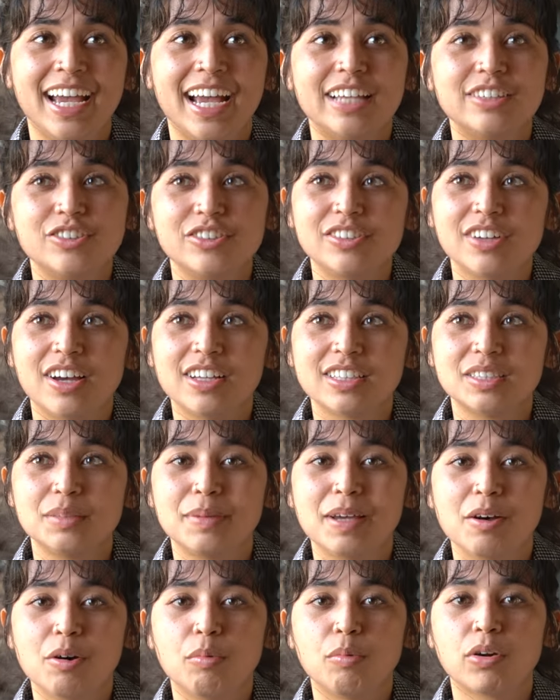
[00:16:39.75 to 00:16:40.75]
and she talks
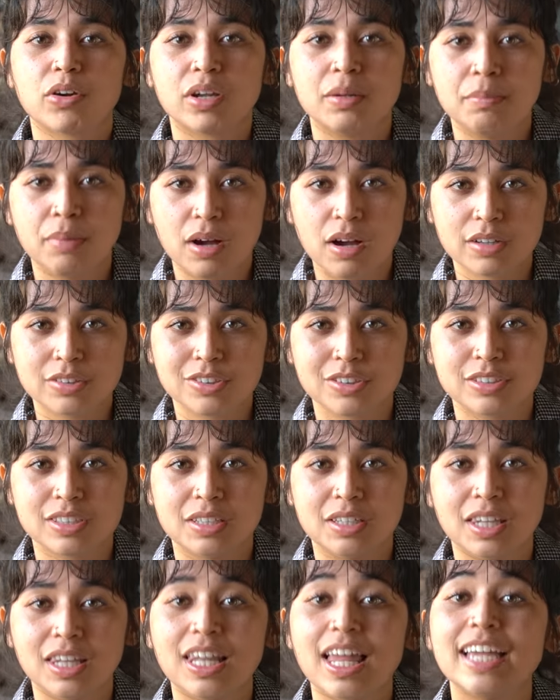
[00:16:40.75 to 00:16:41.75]
about wearing boxers
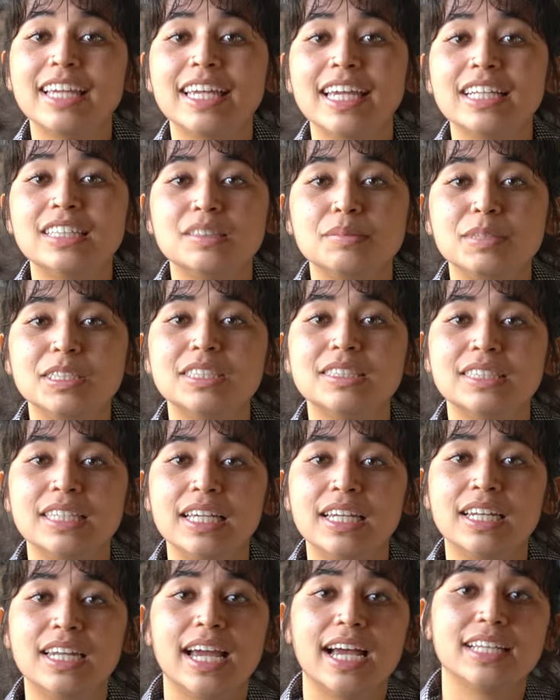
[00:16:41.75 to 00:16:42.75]
and liking to be
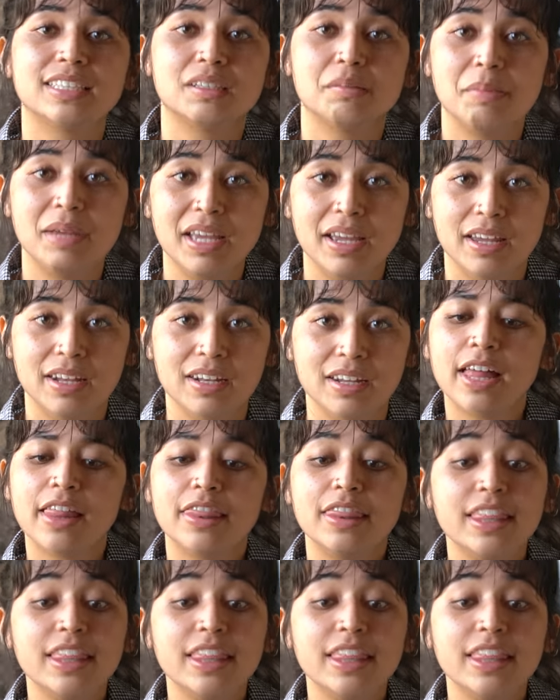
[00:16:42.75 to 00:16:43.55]
seen as a man.